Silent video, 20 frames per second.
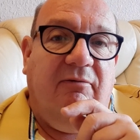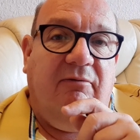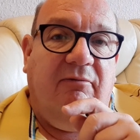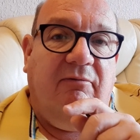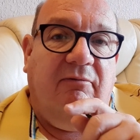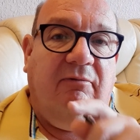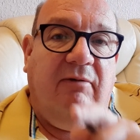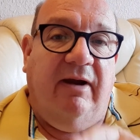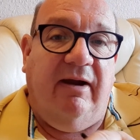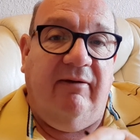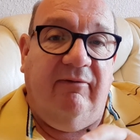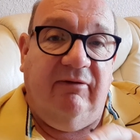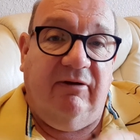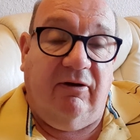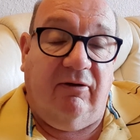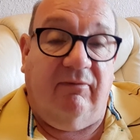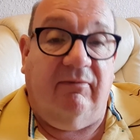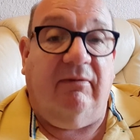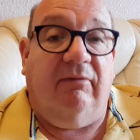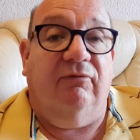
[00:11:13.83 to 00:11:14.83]
where in
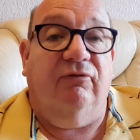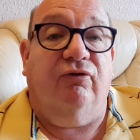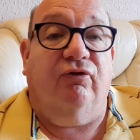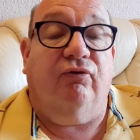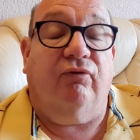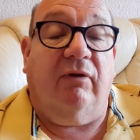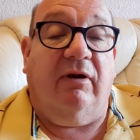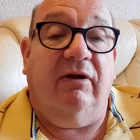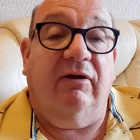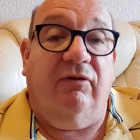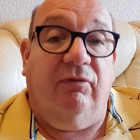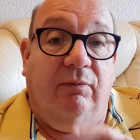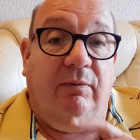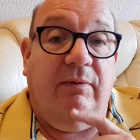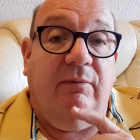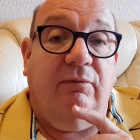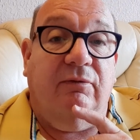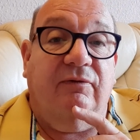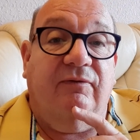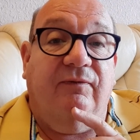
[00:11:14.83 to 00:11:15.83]
our own strength we
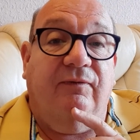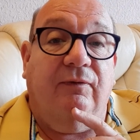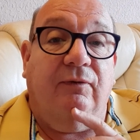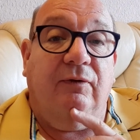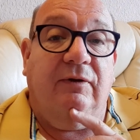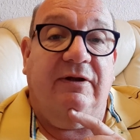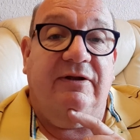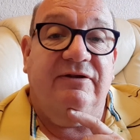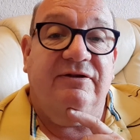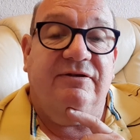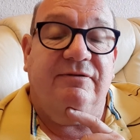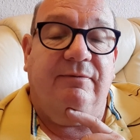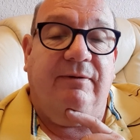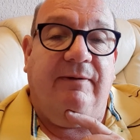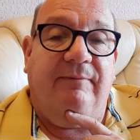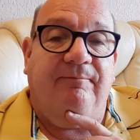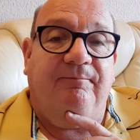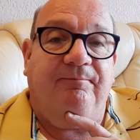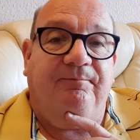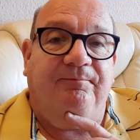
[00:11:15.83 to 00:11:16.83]
would fall into it.